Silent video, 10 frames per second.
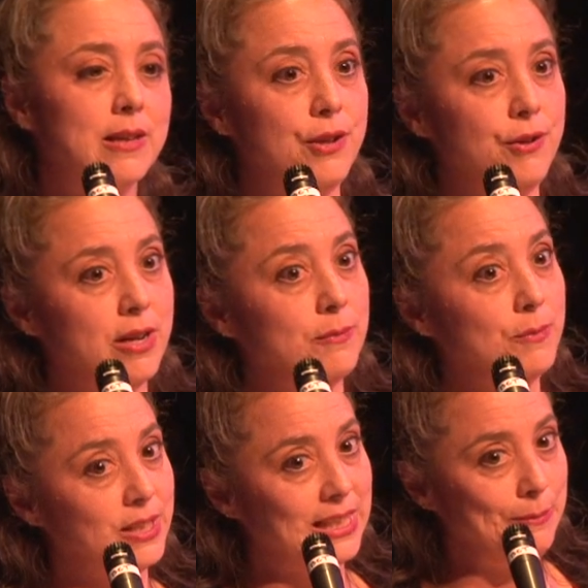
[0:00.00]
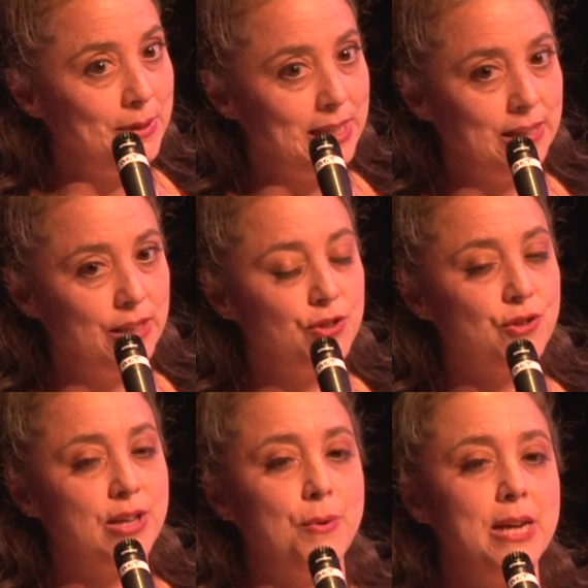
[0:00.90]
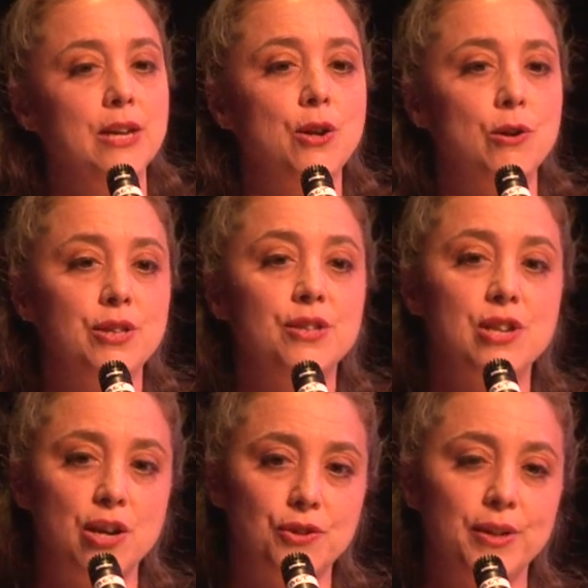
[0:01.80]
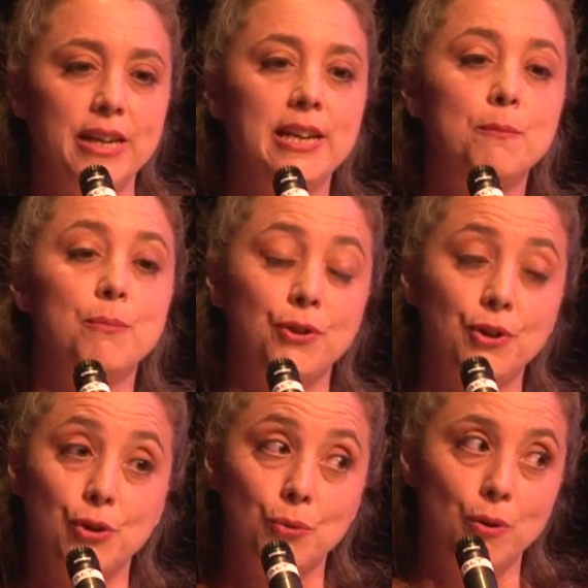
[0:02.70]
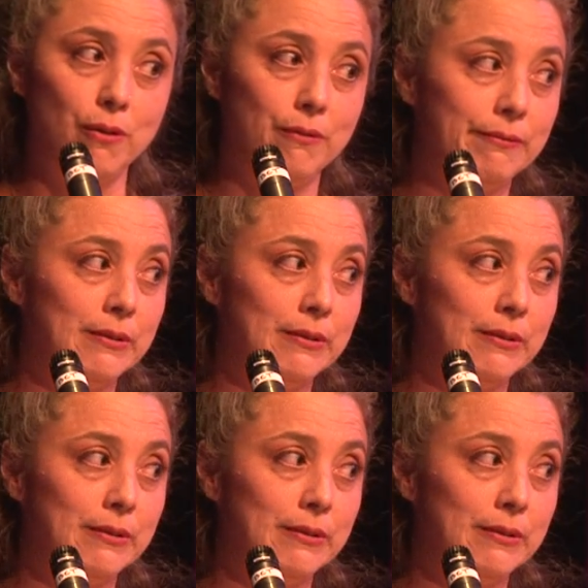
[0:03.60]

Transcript: that you come see me so that we can go to the doctor and get birth control.